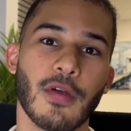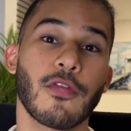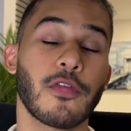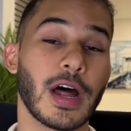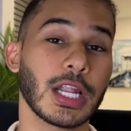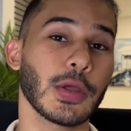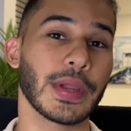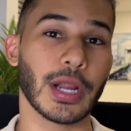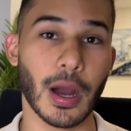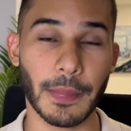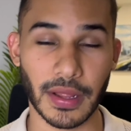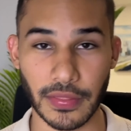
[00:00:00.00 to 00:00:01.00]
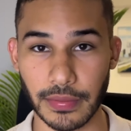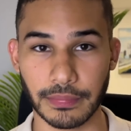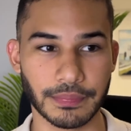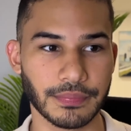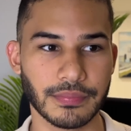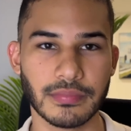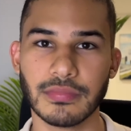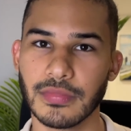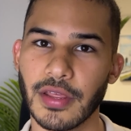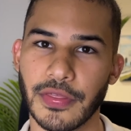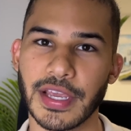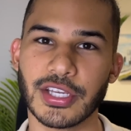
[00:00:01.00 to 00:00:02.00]
following up on
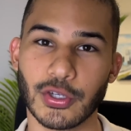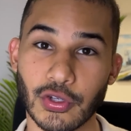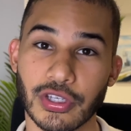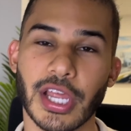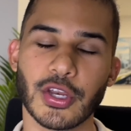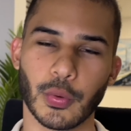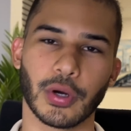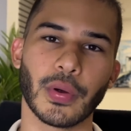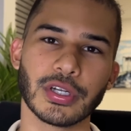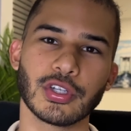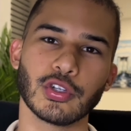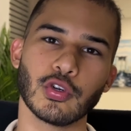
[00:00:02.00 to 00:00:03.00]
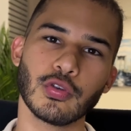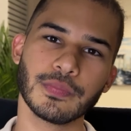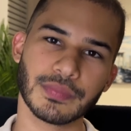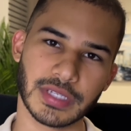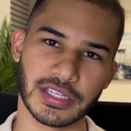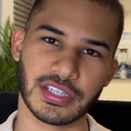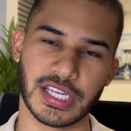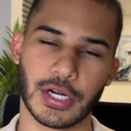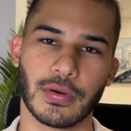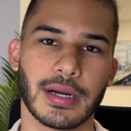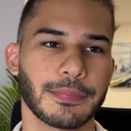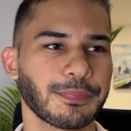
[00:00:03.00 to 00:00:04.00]
the things you said you were going to do, etc.